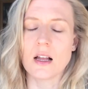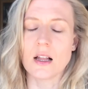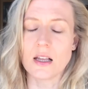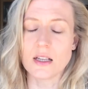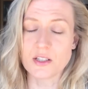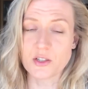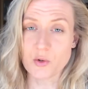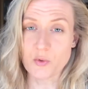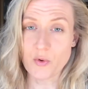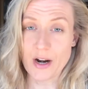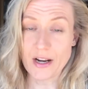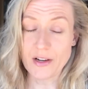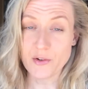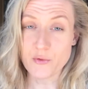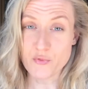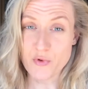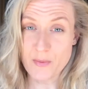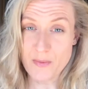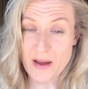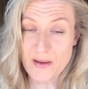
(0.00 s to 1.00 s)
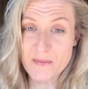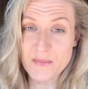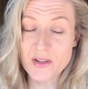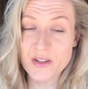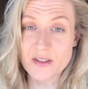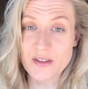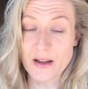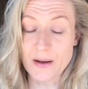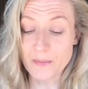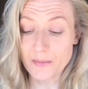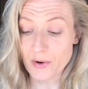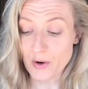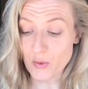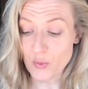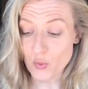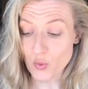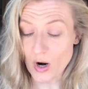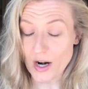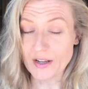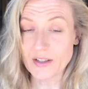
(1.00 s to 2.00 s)
That's great. Remember the number,
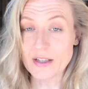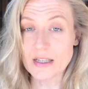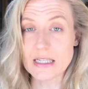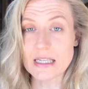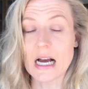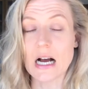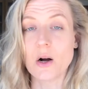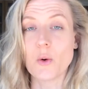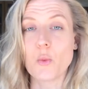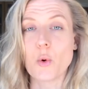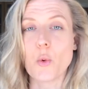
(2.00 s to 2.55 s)
write it down,